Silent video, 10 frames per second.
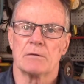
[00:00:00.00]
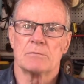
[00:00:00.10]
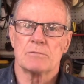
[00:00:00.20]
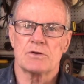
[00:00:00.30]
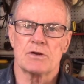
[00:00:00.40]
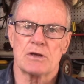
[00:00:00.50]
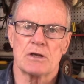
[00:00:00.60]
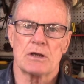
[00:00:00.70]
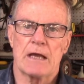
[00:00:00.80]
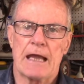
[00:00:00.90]

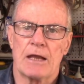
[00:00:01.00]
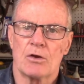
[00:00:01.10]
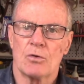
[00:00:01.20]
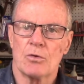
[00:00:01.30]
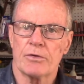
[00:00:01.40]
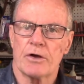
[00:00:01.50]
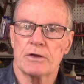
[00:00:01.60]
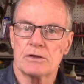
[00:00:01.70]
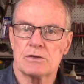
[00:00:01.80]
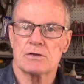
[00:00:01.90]
seeing an
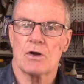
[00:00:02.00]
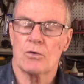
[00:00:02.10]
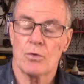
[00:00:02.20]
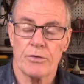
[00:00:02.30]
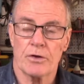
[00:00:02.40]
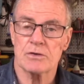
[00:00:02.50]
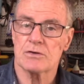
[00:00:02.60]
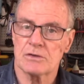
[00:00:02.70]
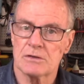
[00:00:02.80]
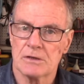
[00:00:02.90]

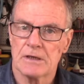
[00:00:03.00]
orthotist,